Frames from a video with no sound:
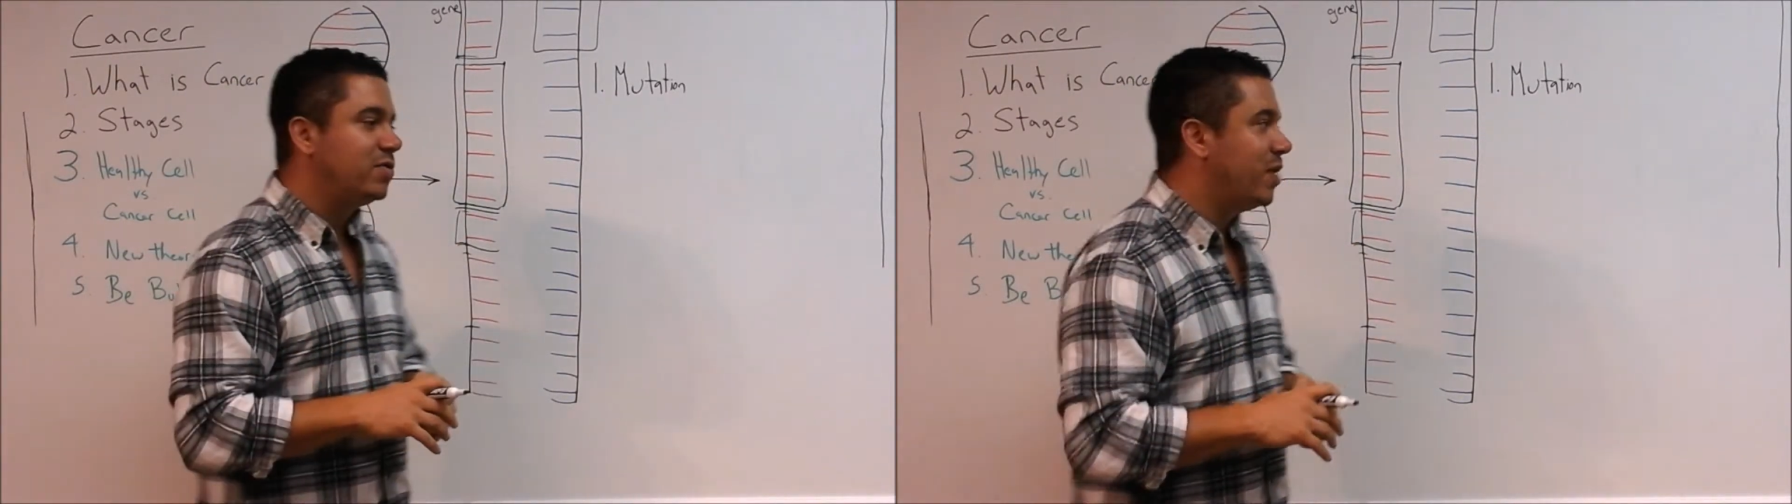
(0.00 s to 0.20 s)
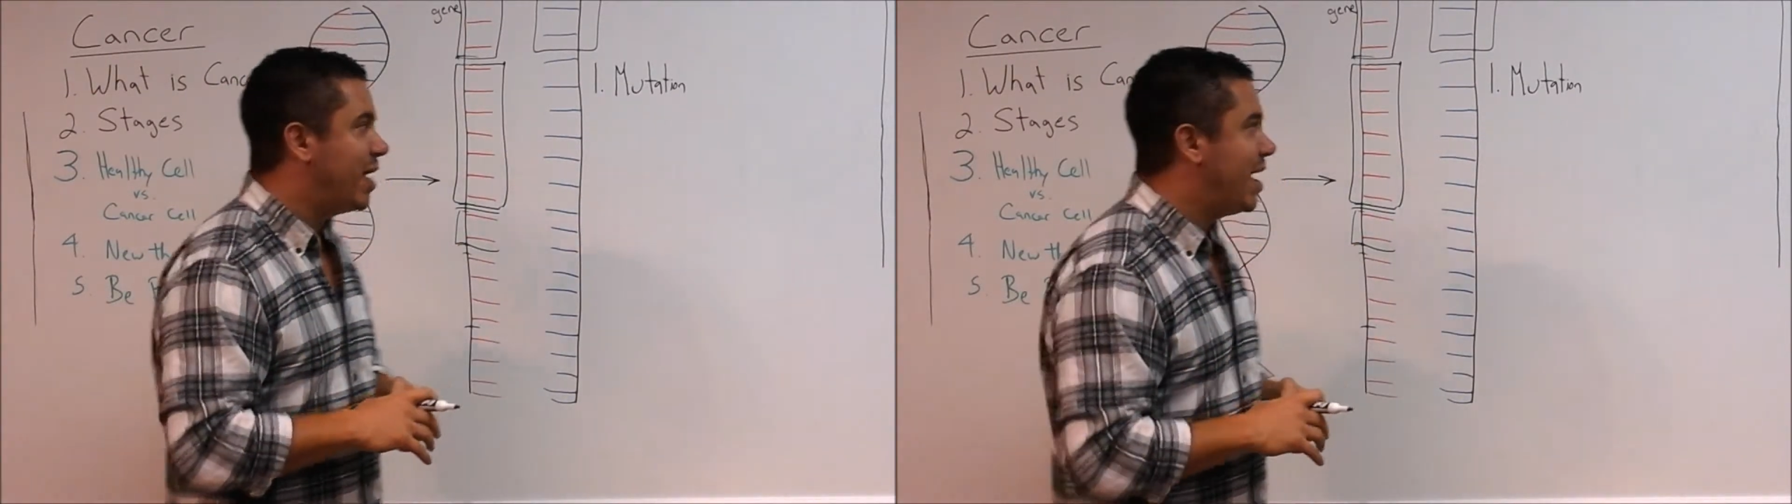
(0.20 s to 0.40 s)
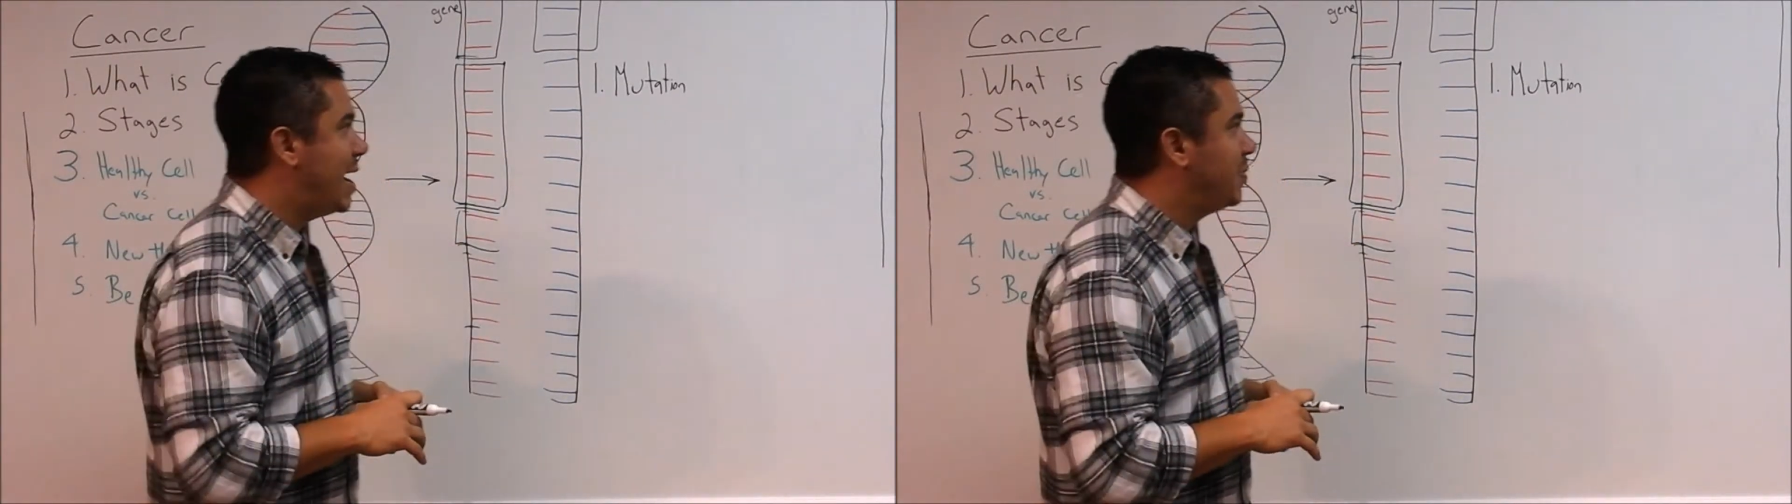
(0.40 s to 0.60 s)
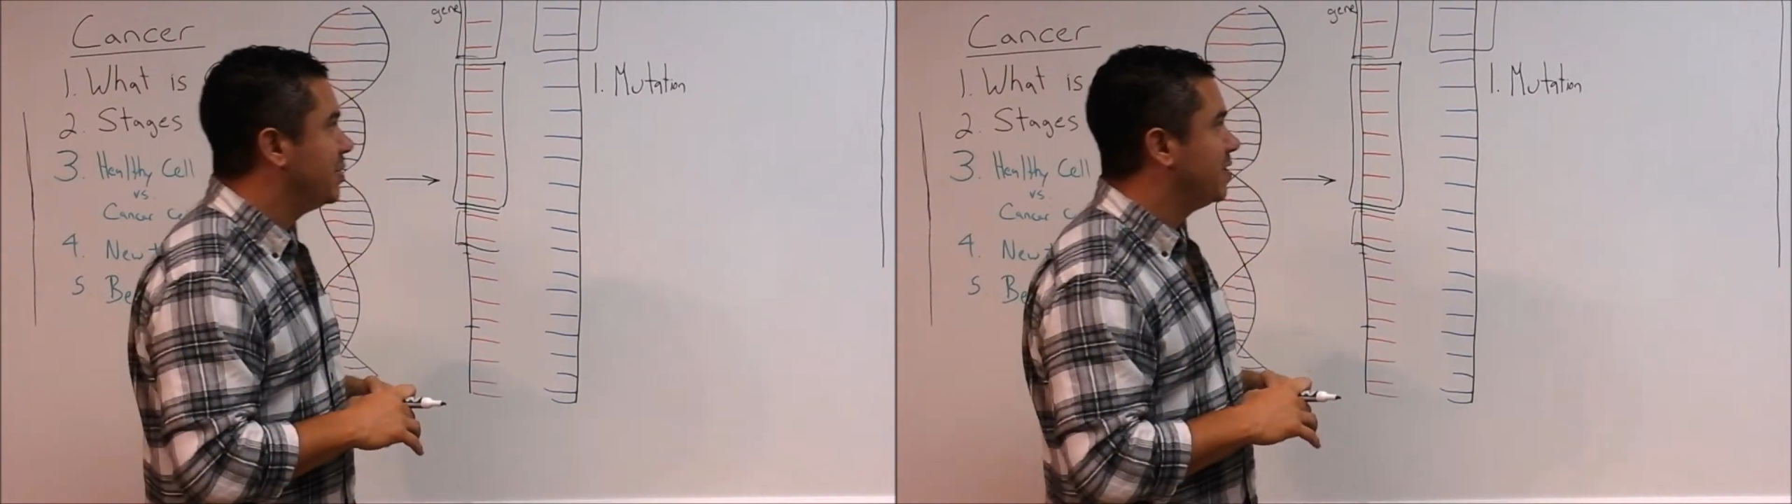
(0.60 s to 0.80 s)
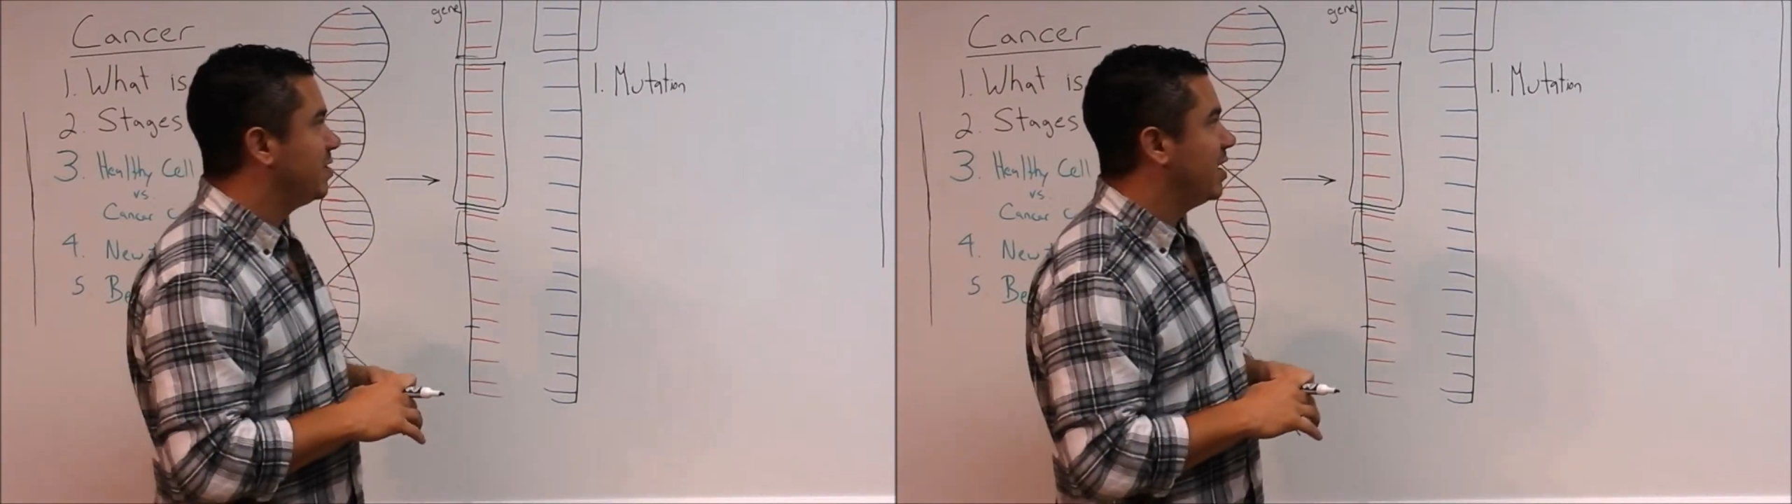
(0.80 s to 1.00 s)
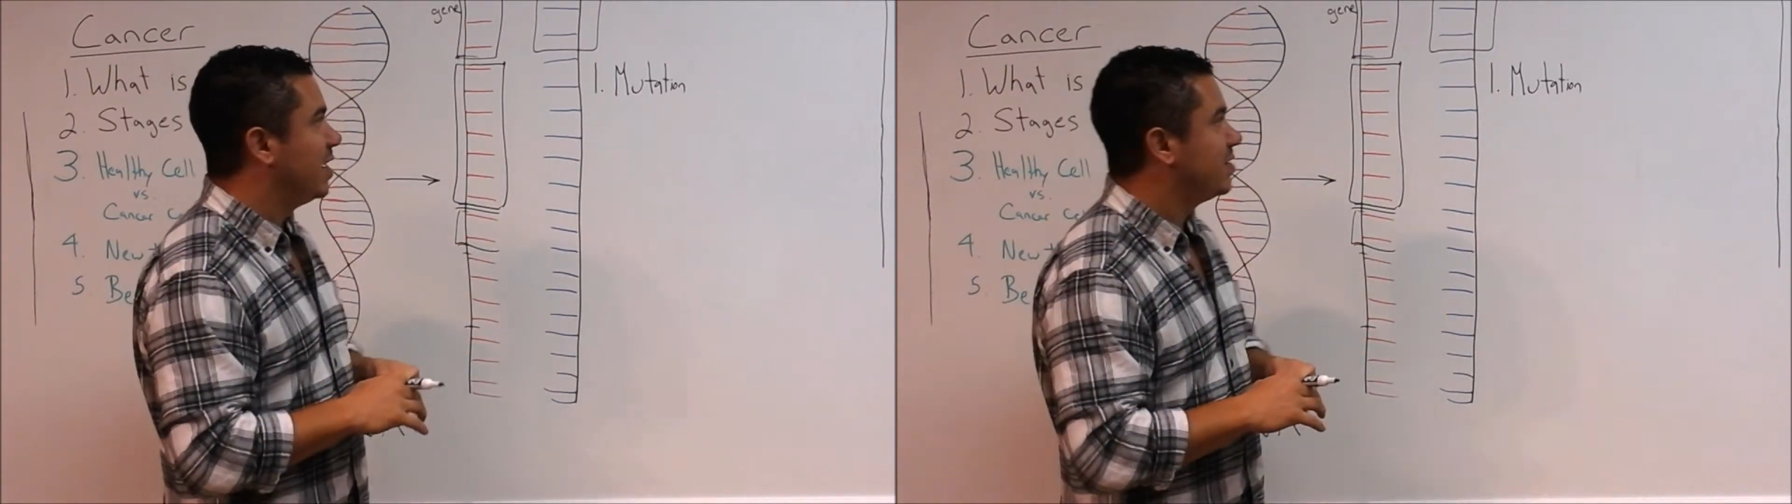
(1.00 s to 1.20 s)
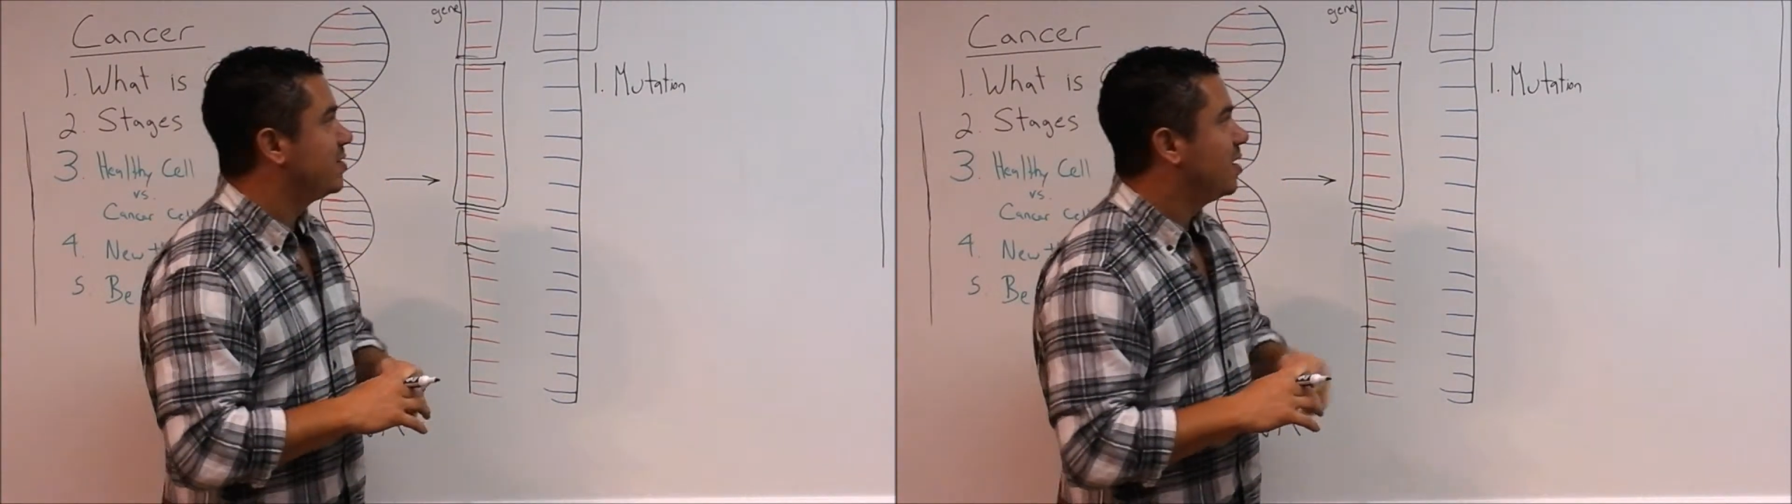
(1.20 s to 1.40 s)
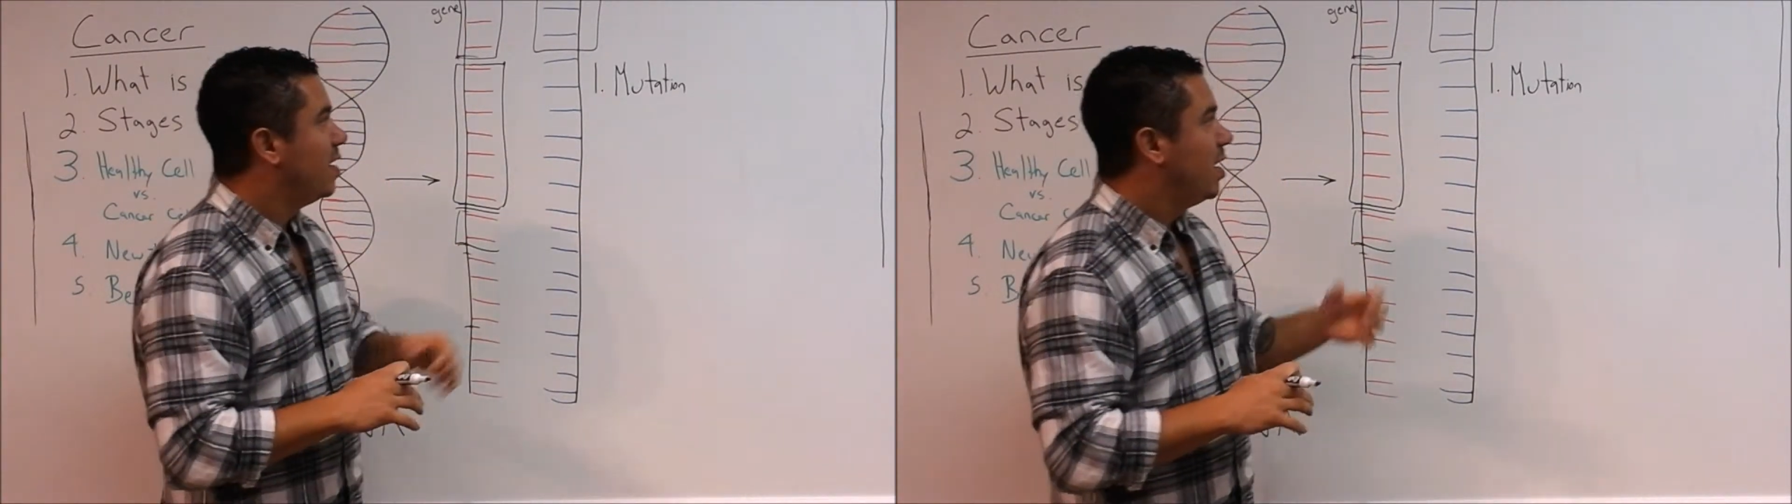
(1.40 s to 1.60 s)
So what happens is
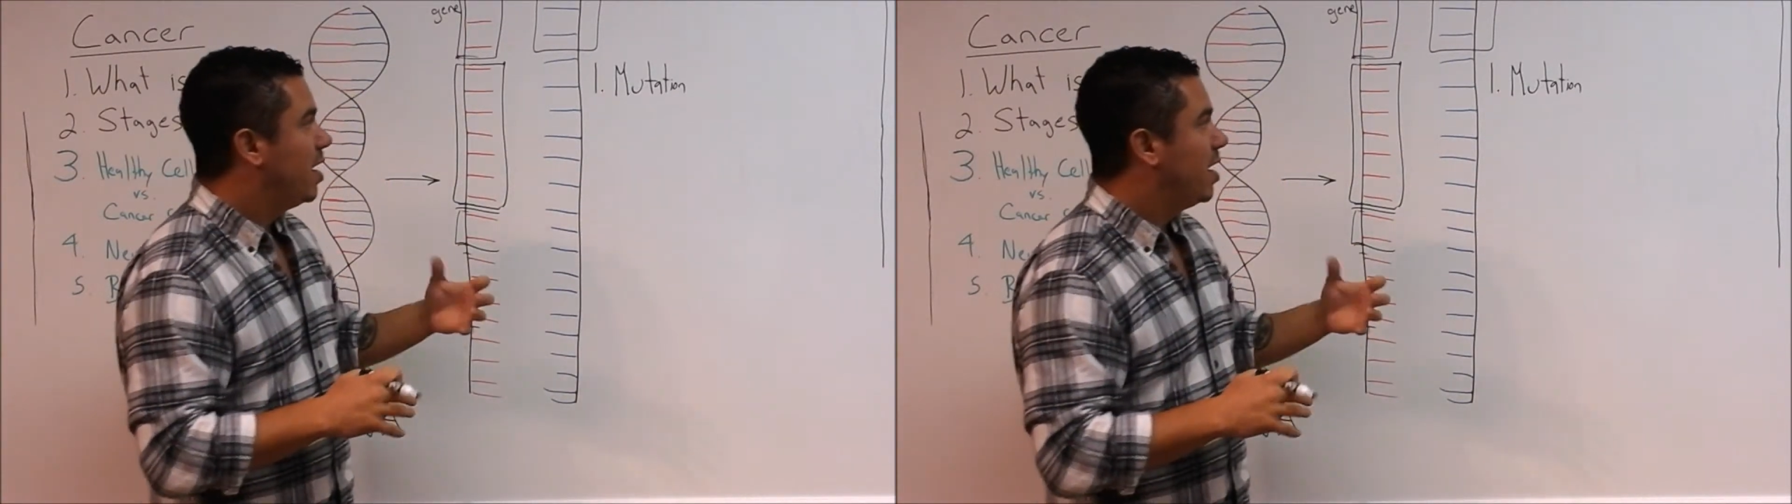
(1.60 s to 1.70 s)
this.